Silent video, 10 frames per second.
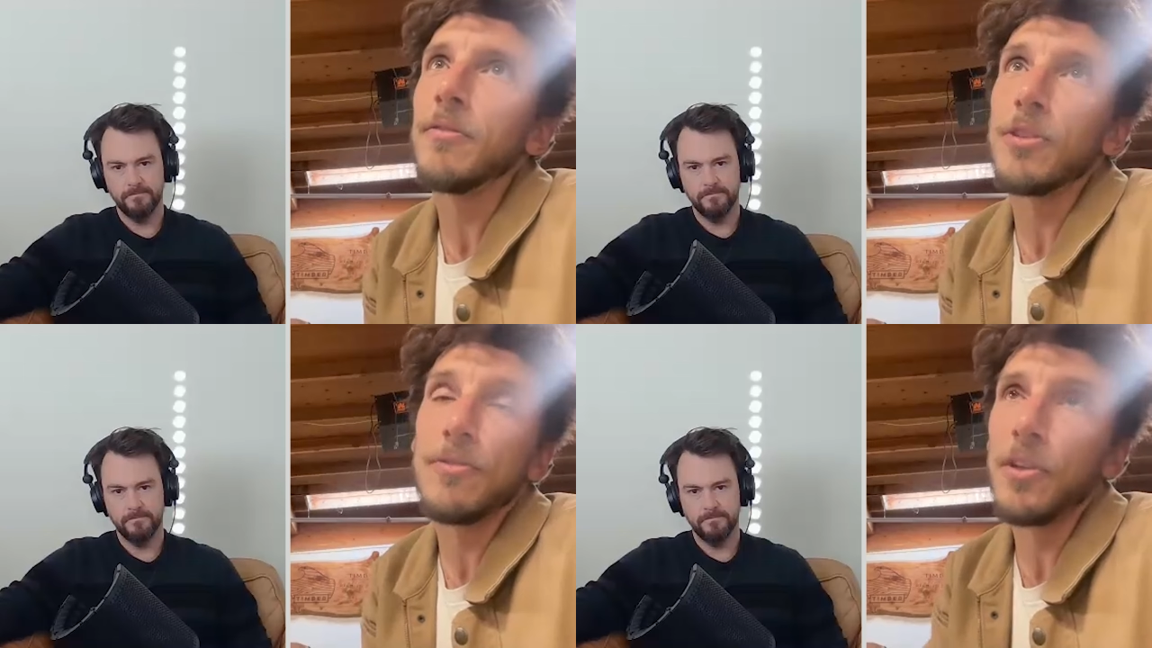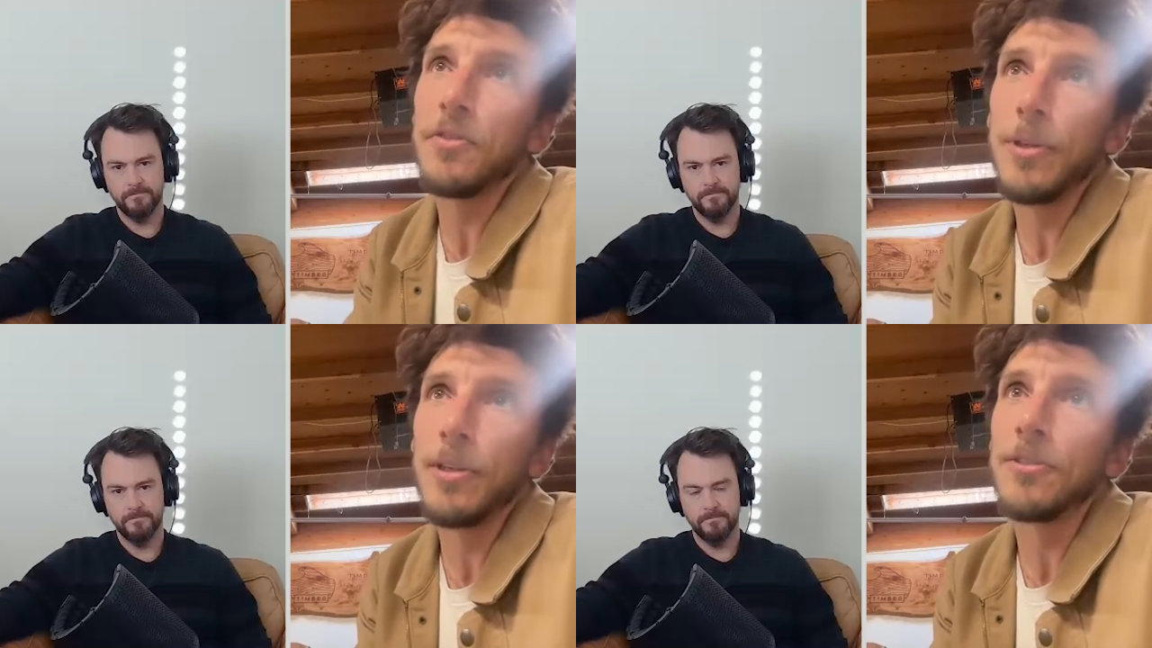Speaker 1: first of all,
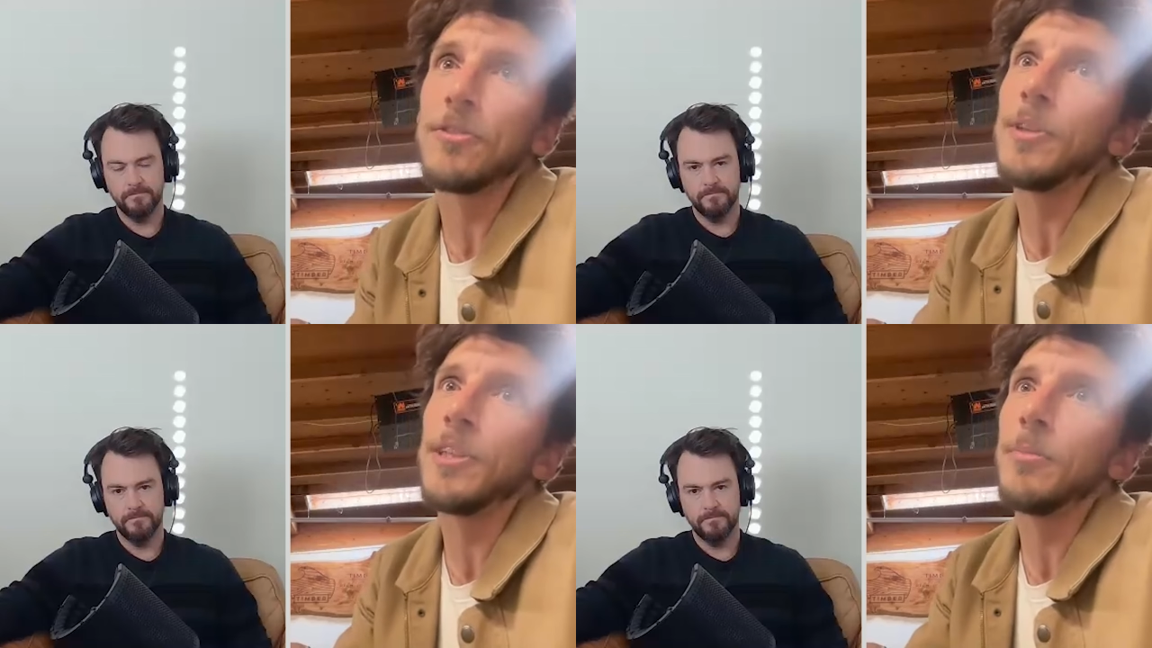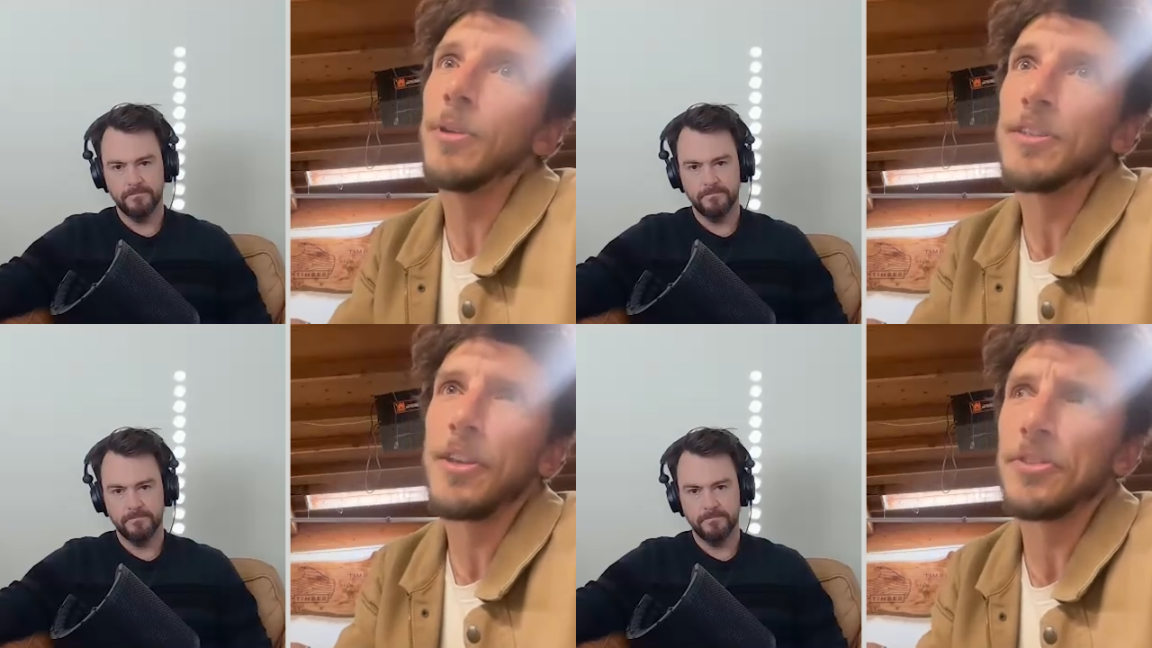it's familiar to me,
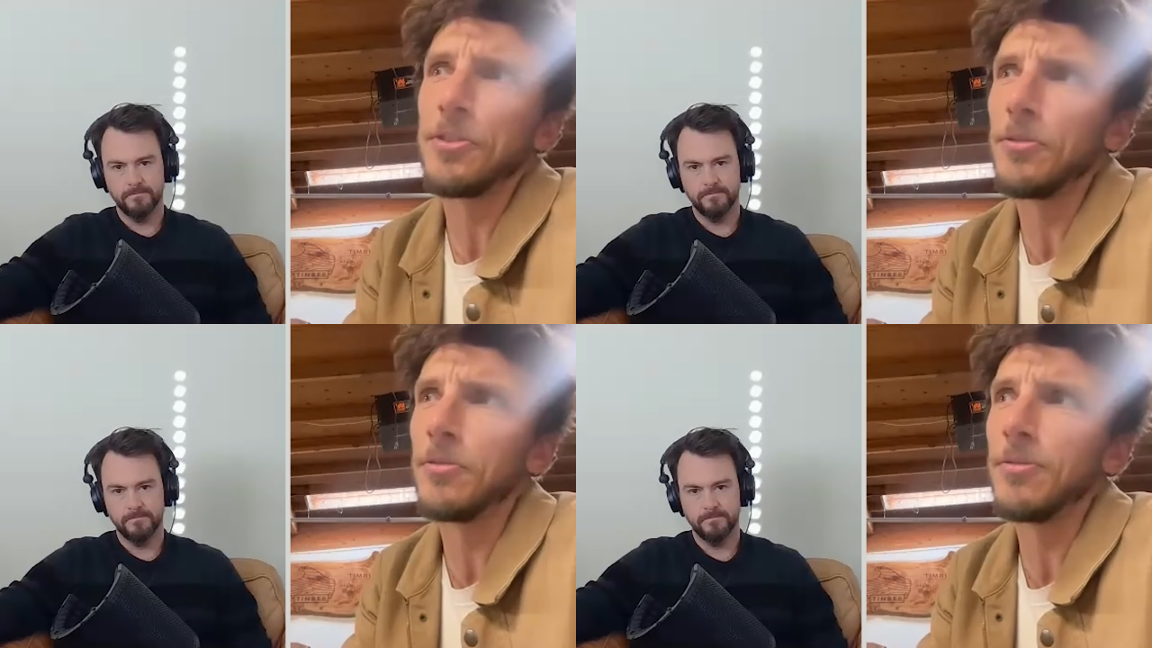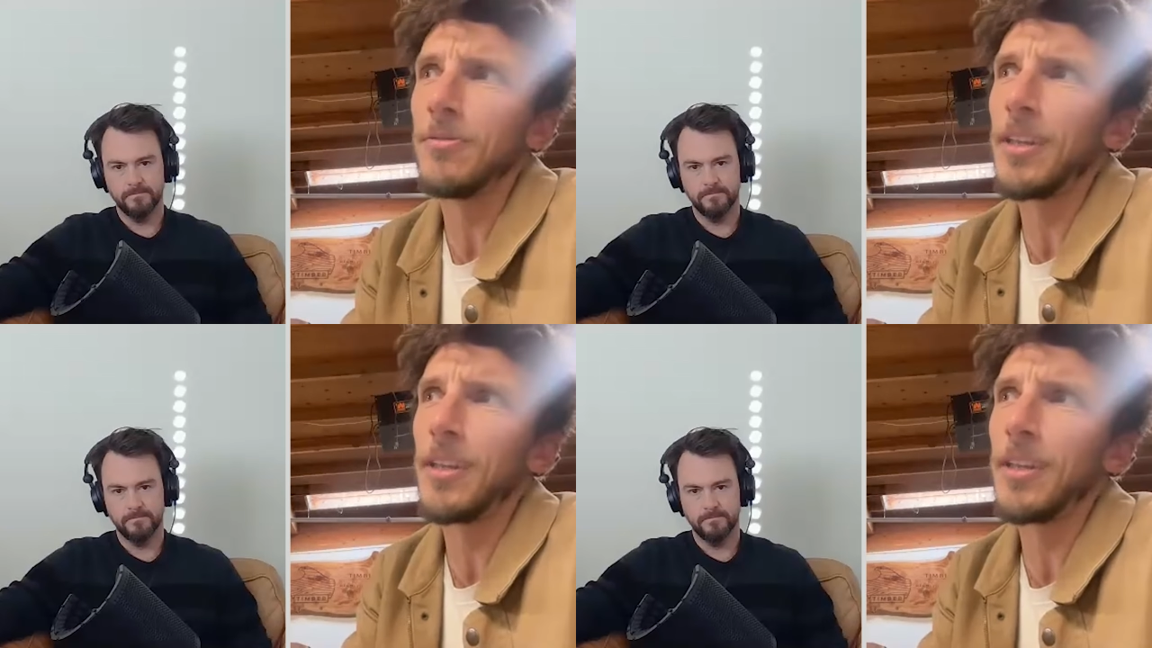but it's also,